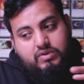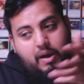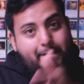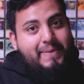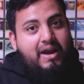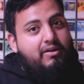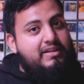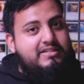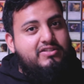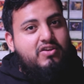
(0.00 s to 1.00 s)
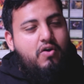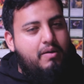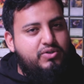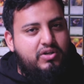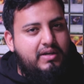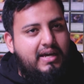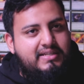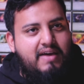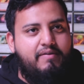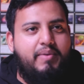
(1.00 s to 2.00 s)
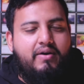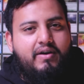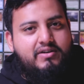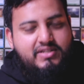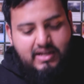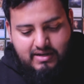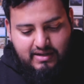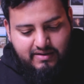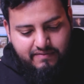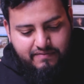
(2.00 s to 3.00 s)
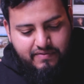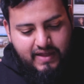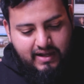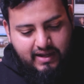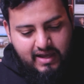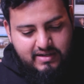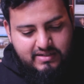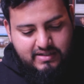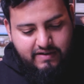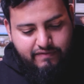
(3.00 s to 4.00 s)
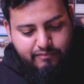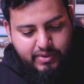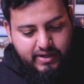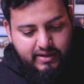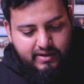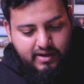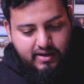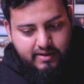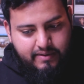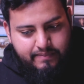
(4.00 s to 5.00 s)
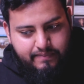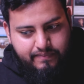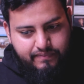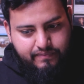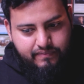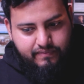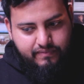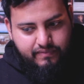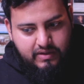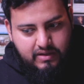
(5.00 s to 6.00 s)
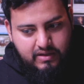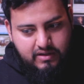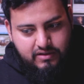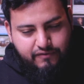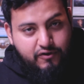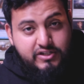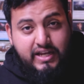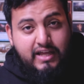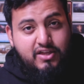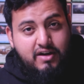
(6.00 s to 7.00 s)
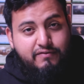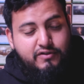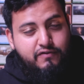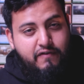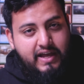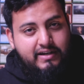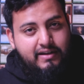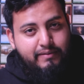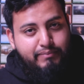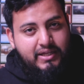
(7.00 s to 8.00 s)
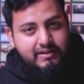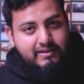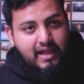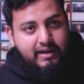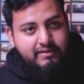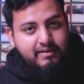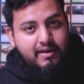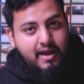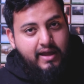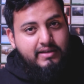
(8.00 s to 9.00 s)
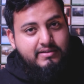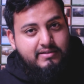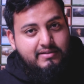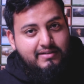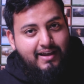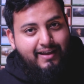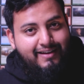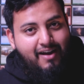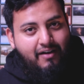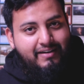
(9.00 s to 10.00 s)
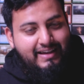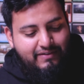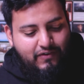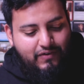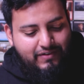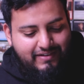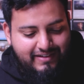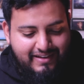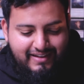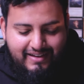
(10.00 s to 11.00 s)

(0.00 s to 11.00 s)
compare this to. I'm sure you guys have a better understanding of that kind of stuff, but the first thing I thought of was Vecna, but like nice, not evil.